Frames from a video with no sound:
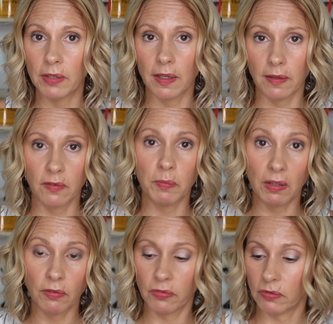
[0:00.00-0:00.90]
Like it
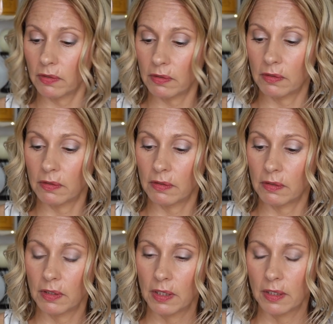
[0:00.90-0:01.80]
smells
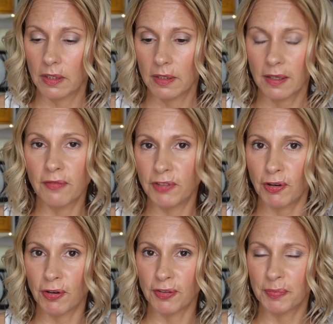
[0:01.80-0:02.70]
of the
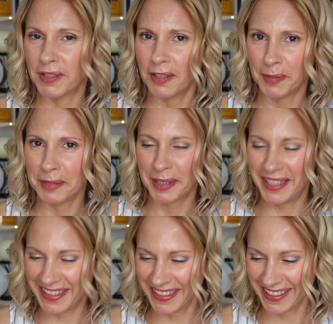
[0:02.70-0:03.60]
earth, but not in a bad
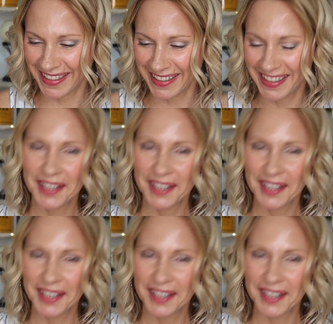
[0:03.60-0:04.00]
way.